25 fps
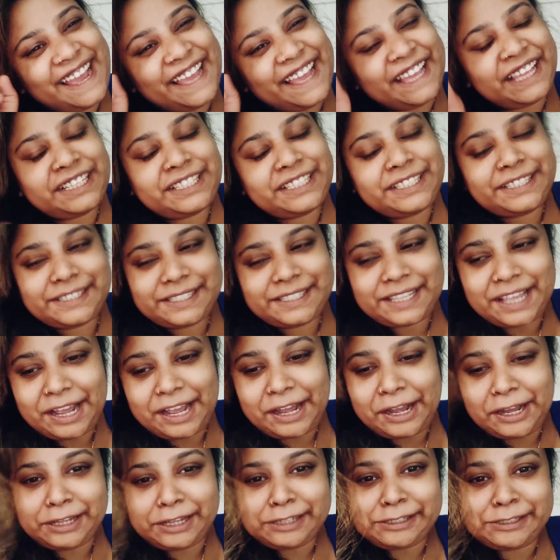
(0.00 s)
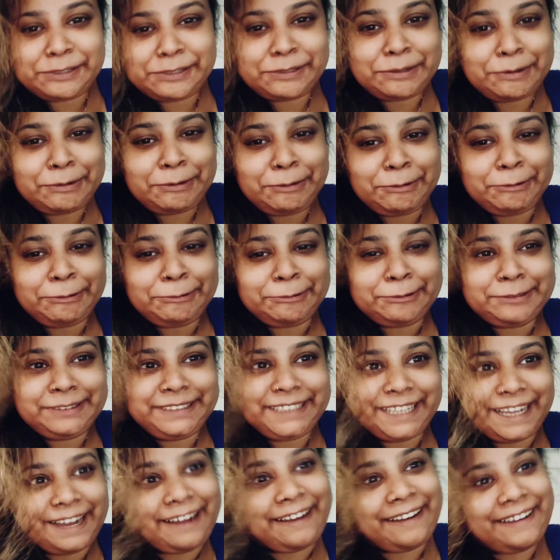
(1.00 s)
guys, so
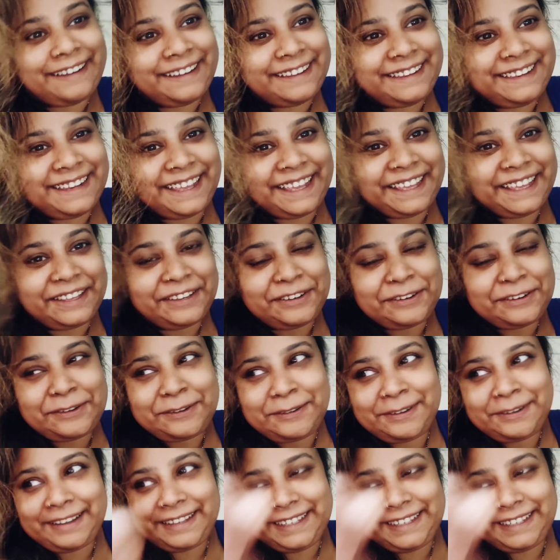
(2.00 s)
yeah, like you know,